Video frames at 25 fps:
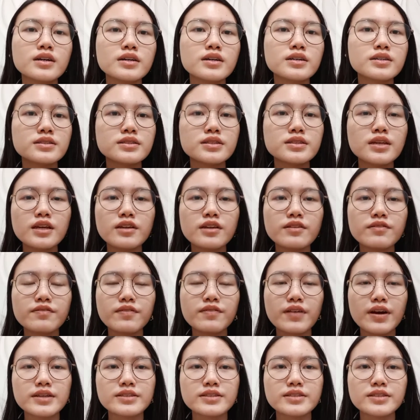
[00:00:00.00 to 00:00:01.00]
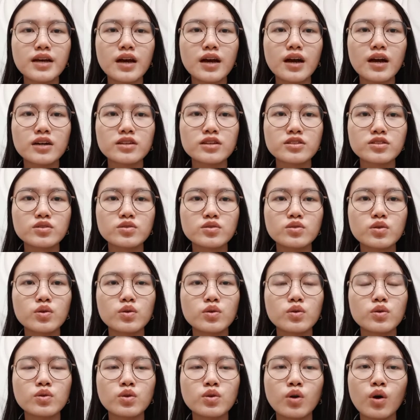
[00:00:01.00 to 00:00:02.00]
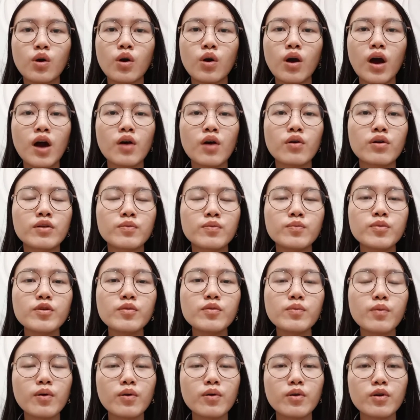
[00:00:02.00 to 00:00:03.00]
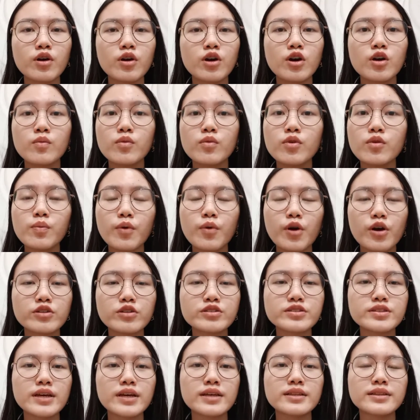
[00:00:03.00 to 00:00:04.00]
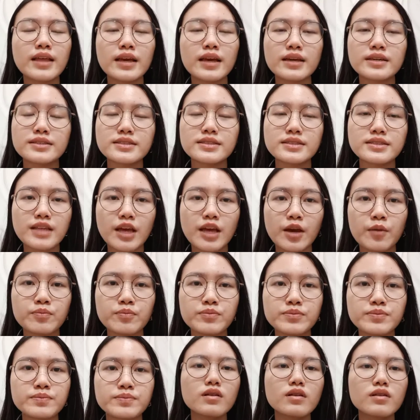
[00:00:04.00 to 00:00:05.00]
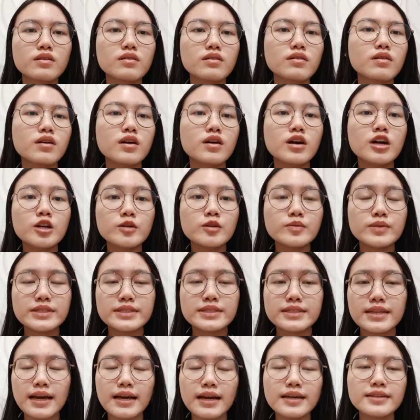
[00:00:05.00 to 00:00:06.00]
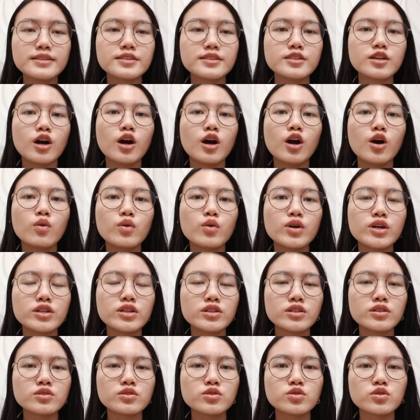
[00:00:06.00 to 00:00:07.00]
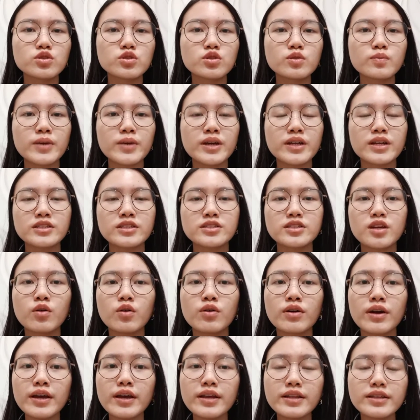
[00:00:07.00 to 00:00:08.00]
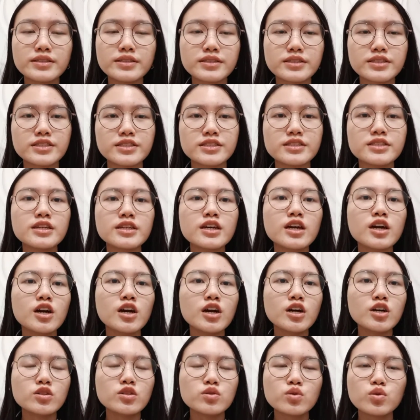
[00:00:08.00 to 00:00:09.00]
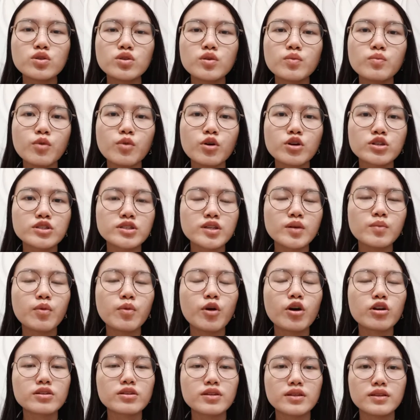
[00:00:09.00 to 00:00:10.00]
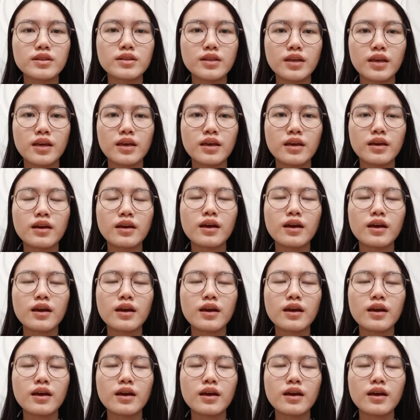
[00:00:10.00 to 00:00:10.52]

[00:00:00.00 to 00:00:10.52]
She invites us to know our purpose and take a step. Besides, we should manage our energy to the most important thing.